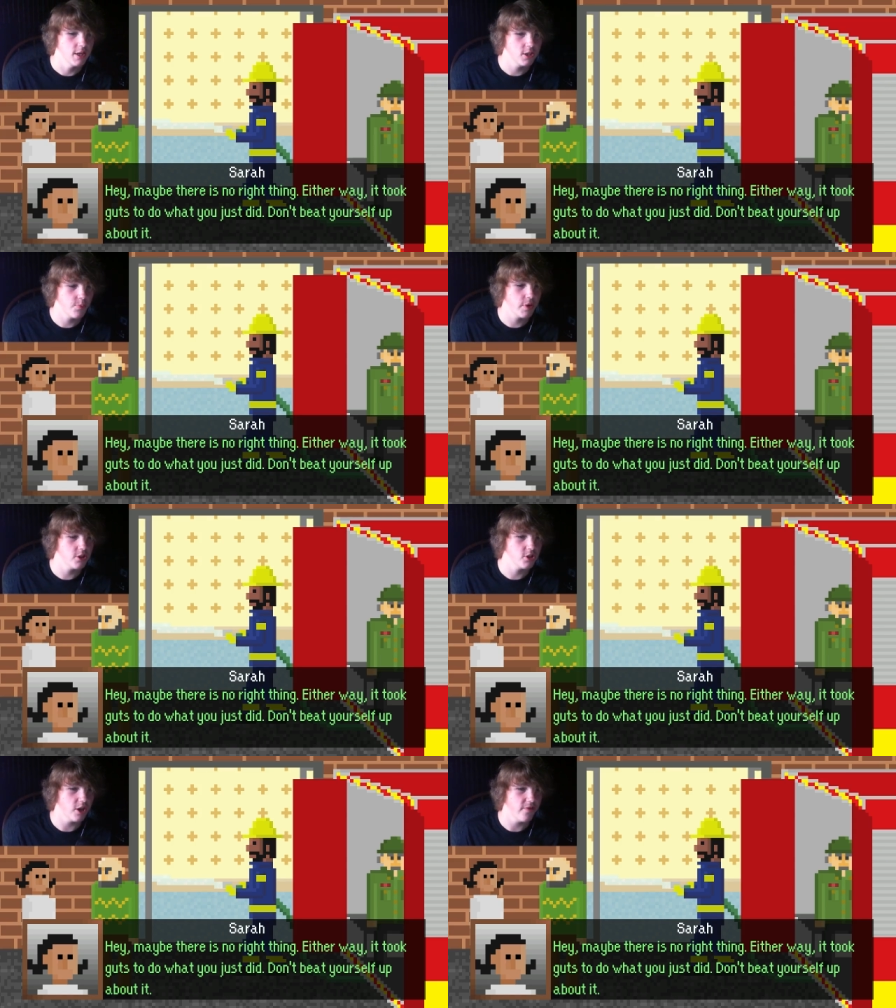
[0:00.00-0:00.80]
Don't beat
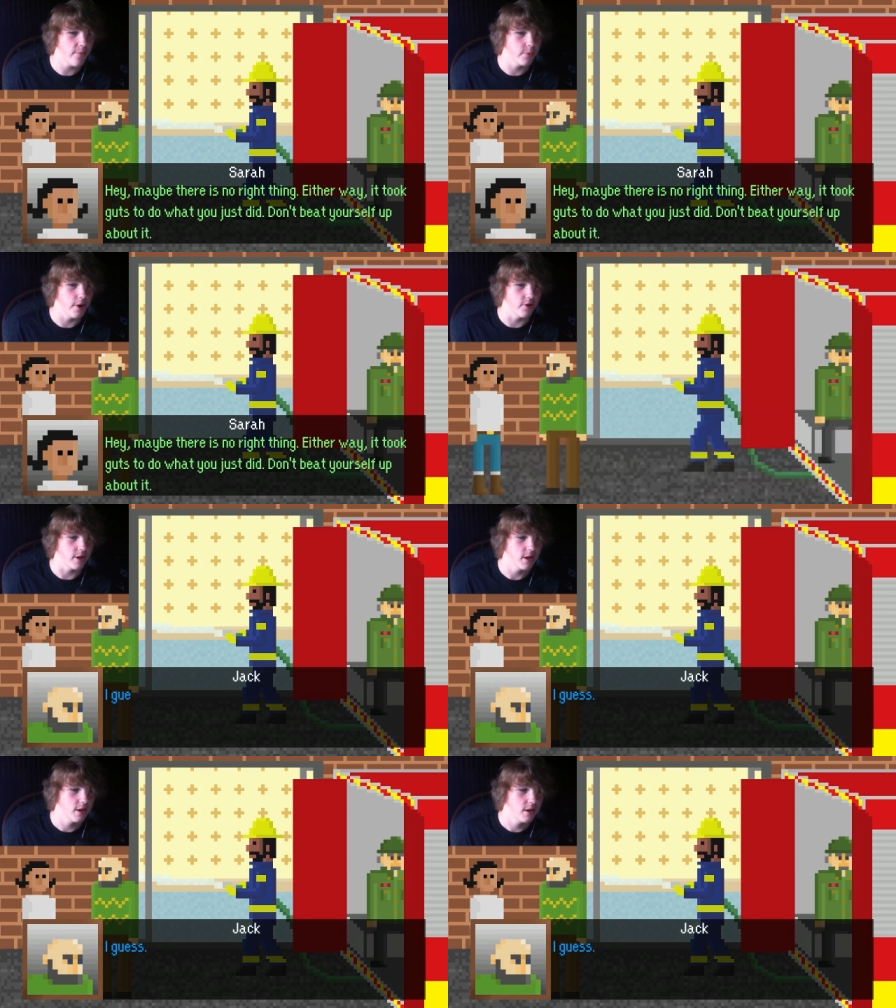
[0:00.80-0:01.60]
yourself up about
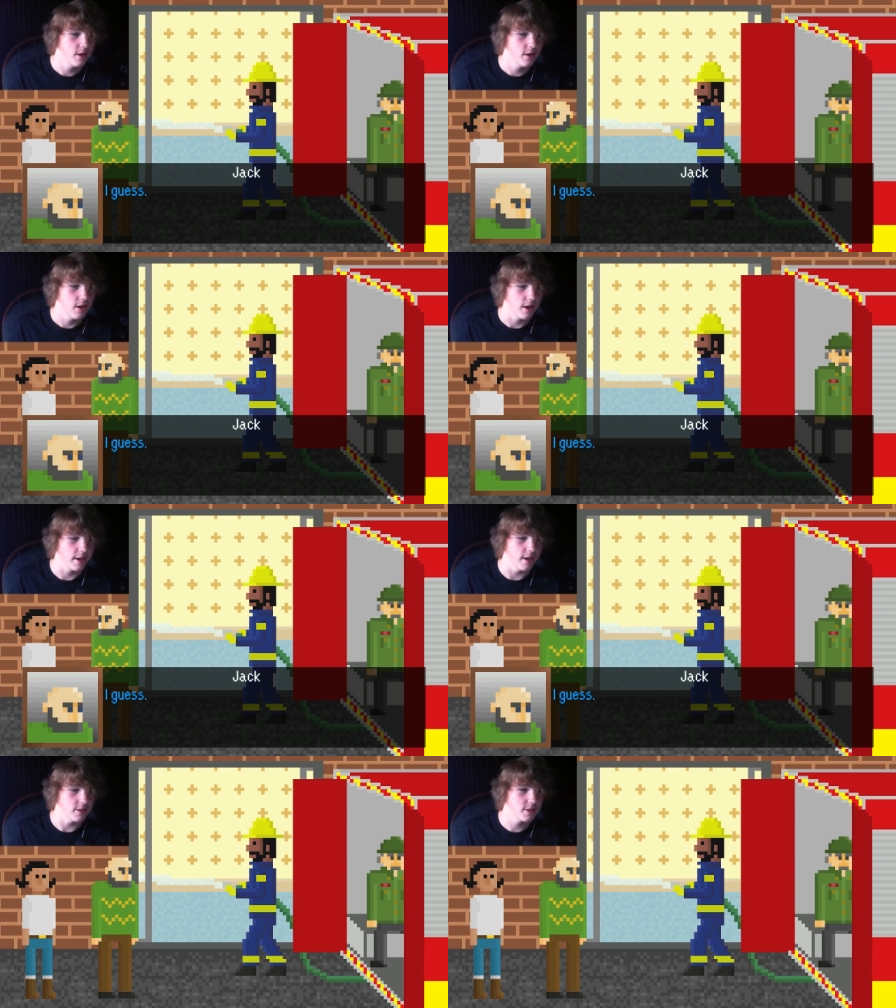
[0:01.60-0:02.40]
it. I
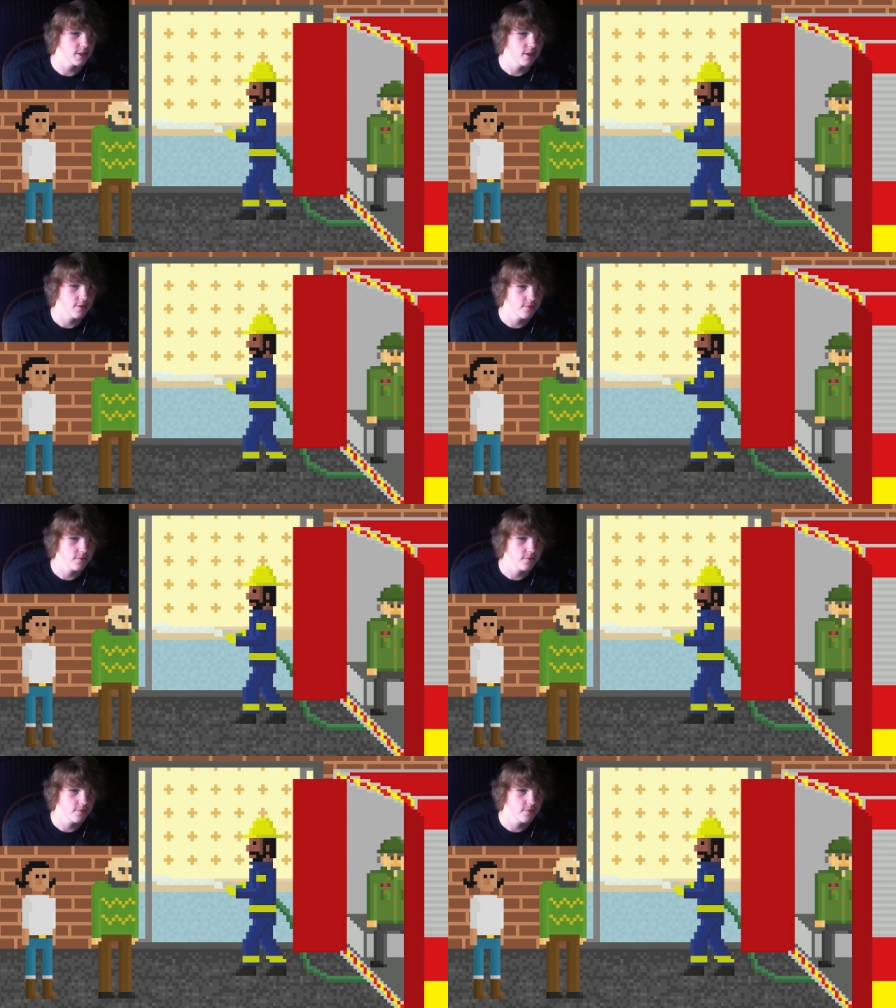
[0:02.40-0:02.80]
guess.